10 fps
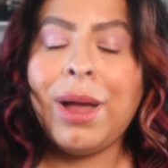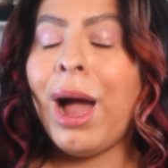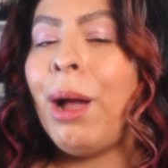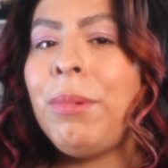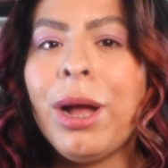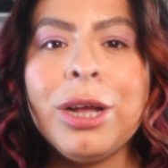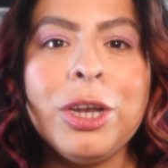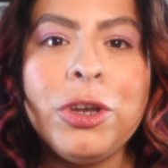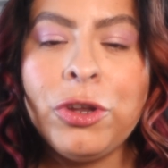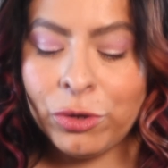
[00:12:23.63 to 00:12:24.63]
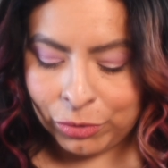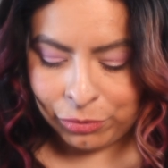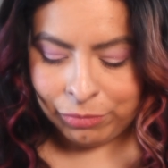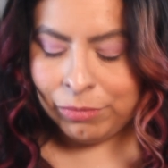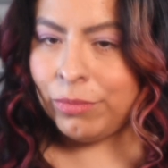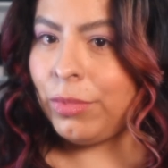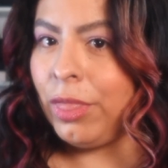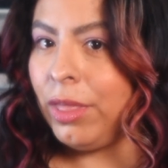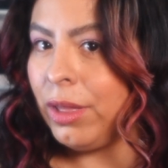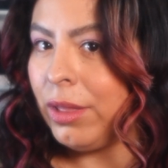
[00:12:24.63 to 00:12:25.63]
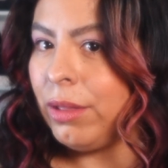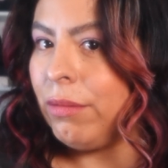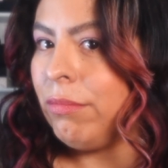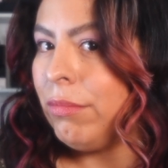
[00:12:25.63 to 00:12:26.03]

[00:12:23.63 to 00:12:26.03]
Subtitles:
not gonna do the,